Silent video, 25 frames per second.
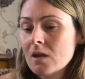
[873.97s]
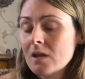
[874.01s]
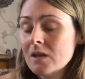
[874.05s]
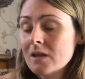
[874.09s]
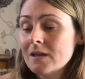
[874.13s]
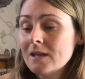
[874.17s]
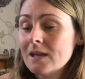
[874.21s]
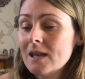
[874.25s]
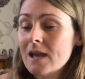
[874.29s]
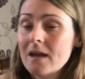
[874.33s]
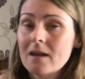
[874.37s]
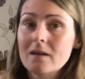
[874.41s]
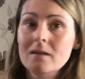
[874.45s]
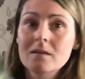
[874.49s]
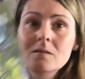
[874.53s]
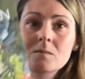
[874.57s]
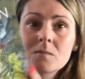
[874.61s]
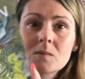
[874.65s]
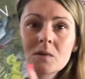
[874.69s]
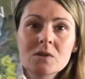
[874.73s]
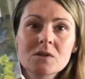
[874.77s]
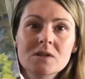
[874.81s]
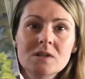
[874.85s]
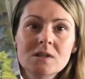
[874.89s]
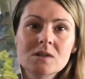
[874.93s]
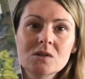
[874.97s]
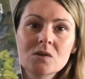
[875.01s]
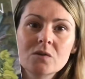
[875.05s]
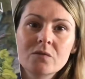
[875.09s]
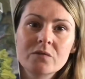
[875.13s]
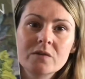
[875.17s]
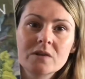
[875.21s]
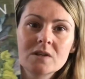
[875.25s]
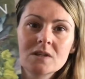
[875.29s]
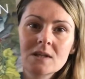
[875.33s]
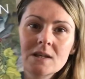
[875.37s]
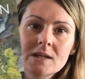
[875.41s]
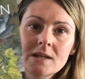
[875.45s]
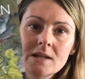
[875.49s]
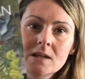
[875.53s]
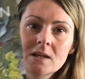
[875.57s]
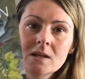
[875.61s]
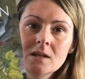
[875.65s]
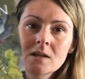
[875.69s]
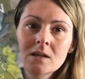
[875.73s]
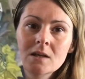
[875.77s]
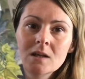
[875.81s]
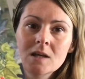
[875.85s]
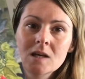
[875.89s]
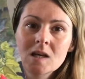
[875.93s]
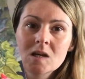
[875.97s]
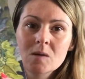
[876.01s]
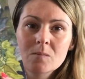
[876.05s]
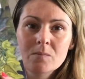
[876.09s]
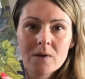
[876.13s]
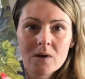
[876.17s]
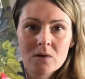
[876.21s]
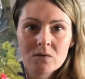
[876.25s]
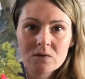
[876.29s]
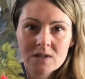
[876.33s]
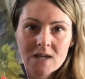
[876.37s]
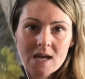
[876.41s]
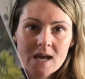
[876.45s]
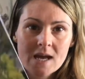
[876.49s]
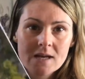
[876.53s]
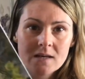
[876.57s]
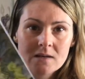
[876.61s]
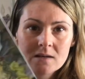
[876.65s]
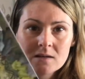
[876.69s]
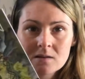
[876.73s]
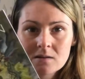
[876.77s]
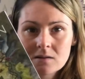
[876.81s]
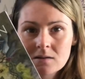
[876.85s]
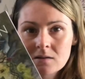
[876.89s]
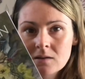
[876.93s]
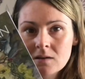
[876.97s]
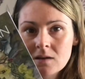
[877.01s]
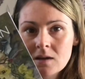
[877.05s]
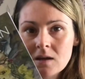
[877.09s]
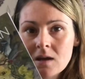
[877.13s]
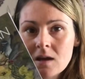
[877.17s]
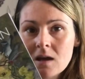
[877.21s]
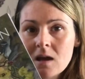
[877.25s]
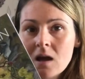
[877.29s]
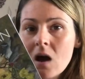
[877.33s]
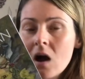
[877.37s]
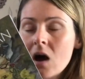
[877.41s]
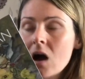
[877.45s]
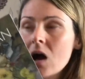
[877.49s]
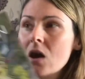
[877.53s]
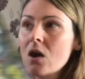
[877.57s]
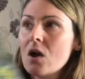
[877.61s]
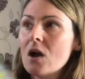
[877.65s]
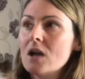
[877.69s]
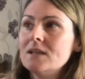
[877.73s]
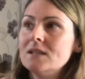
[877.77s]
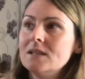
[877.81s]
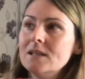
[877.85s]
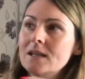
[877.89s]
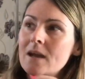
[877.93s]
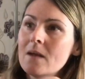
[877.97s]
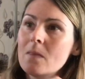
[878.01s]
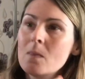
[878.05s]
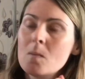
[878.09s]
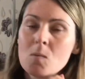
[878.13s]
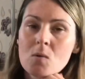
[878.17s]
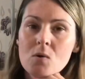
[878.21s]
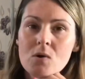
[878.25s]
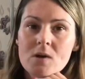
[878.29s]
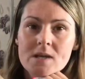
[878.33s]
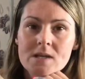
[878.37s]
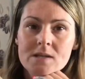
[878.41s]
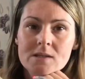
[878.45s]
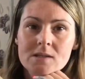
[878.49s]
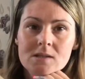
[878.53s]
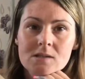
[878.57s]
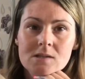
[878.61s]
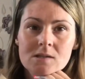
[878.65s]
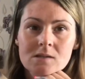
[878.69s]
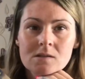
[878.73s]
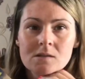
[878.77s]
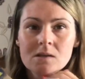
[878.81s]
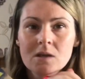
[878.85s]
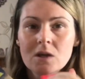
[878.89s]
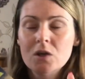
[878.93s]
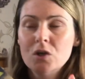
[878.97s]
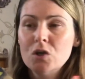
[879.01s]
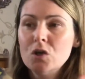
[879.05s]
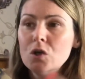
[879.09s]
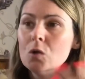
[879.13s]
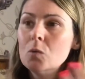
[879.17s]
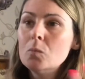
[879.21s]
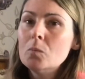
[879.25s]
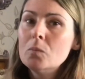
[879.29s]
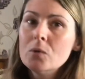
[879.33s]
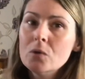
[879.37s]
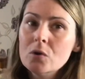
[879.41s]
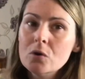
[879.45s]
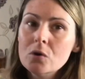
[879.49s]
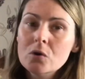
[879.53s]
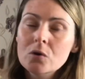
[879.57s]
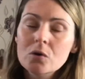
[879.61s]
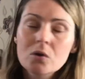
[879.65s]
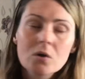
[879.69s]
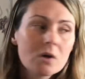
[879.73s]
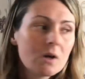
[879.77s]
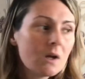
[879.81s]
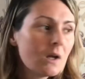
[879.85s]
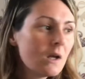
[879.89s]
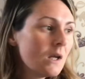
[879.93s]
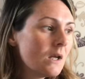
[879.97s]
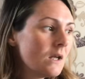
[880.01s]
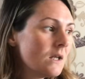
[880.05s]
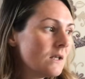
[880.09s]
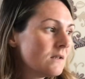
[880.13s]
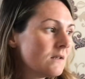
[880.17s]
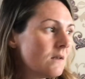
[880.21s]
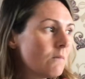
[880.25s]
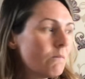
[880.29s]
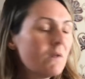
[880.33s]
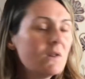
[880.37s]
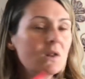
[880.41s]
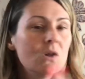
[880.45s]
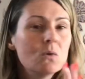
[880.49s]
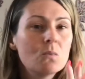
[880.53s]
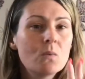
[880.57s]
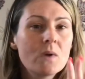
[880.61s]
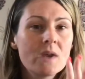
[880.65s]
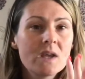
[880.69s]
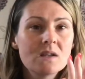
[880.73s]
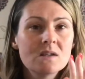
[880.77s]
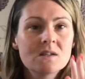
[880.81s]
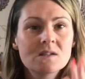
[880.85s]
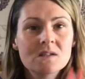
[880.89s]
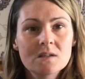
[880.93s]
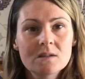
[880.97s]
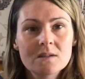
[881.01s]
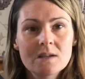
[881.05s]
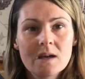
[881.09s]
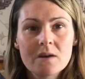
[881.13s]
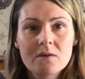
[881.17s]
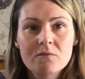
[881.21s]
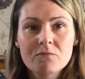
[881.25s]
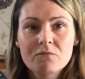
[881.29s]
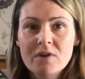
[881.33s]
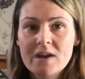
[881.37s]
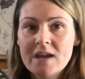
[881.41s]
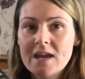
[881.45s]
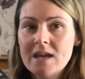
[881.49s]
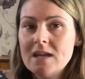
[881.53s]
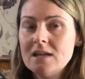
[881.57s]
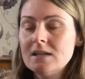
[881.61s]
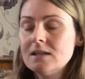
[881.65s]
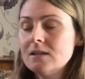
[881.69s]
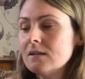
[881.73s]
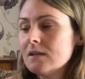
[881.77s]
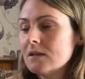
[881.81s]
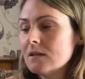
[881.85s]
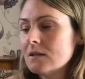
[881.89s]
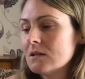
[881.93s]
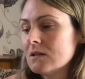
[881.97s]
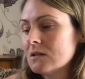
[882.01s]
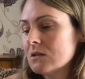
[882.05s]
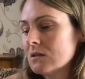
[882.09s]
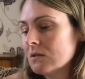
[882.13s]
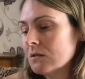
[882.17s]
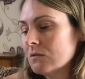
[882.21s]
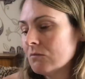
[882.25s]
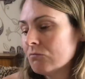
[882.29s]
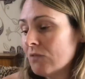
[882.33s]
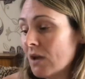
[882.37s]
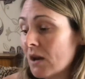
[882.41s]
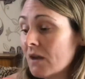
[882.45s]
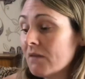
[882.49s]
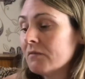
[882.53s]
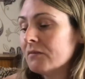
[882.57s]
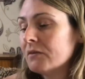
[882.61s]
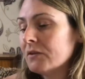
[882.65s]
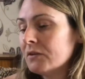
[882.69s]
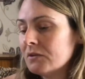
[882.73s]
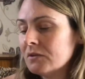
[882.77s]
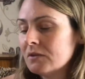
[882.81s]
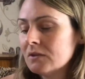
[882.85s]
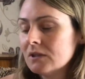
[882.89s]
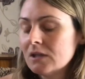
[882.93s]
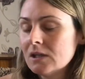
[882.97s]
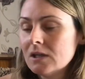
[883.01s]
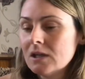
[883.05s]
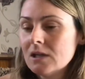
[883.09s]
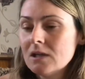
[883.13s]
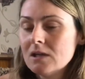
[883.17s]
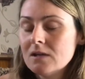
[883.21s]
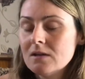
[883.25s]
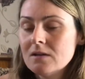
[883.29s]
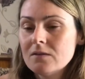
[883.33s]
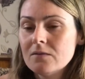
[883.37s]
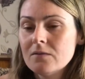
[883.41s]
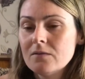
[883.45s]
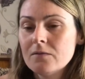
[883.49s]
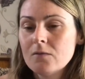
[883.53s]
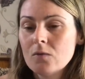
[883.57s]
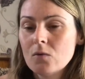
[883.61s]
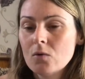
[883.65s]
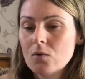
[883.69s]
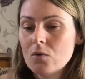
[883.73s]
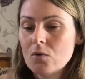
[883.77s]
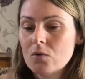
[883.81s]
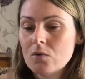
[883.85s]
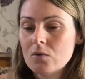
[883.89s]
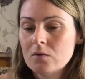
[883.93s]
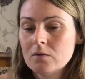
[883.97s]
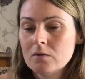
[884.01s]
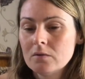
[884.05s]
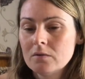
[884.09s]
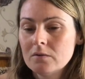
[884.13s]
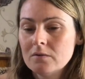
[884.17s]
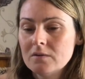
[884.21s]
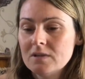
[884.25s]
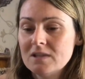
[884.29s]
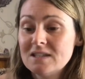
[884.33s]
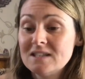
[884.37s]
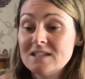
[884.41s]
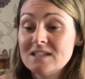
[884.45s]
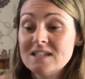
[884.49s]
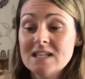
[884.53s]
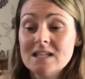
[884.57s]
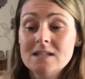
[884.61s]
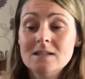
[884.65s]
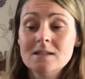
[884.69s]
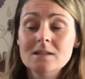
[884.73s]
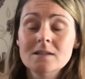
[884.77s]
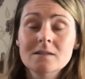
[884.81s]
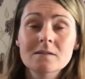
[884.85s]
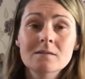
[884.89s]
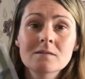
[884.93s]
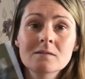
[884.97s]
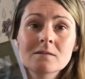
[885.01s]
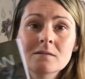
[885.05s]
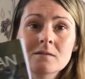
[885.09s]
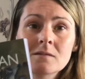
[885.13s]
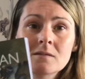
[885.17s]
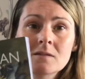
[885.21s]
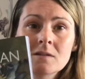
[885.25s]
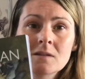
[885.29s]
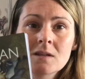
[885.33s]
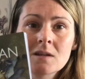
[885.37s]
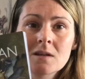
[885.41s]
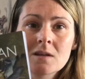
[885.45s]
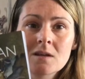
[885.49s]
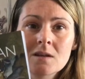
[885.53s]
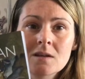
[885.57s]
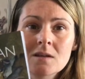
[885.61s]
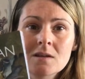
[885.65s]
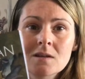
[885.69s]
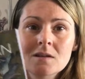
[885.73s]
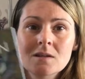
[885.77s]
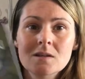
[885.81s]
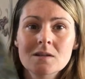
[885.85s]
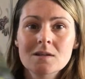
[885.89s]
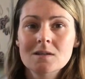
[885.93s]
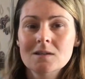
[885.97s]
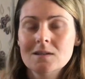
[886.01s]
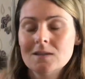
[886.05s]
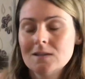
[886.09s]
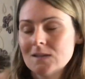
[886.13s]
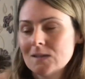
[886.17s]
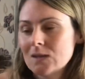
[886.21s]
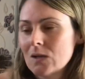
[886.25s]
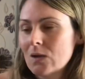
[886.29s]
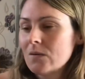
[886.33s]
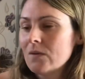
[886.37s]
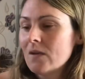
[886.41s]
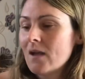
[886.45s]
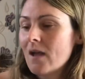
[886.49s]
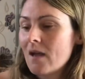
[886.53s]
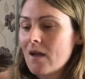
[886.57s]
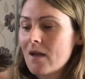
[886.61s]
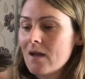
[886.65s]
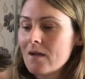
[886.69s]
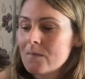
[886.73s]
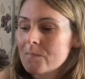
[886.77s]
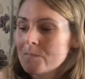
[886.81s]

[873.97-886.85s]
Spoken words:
Yeah, because it's obviously Beltane. I like to get the boys a new book, something that we can sit down and read that's relevant for the season. So yeah.